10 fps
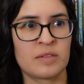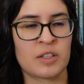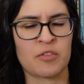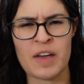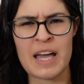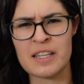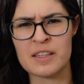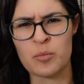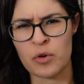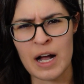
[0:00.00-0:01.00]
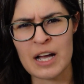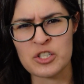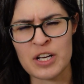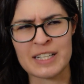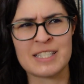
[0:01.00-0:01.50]
The fact that the
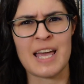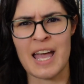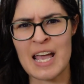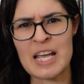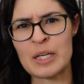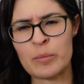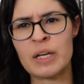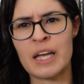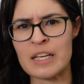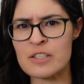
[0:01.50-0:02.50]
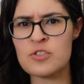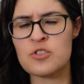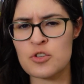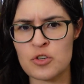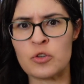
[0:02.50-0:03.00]
project's aim is
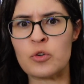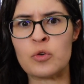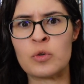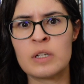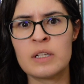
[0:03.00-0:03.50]
to